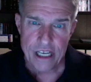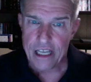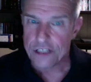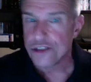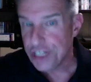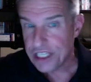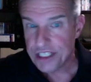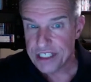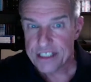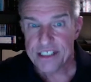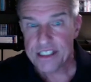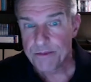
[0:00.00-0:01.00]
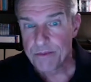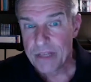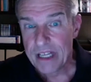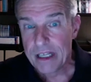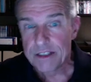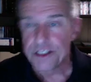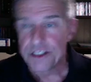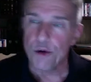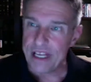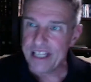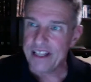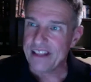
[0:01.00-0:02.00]
genius so
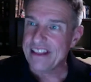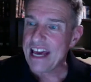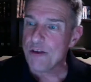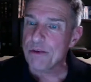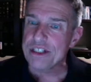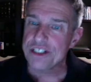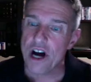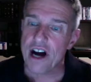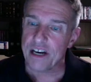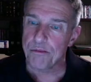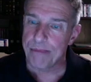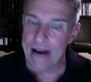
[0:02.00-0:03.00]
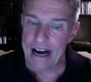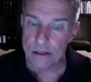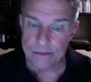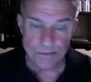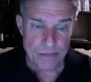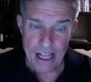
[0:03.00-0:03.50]
in, they would talk about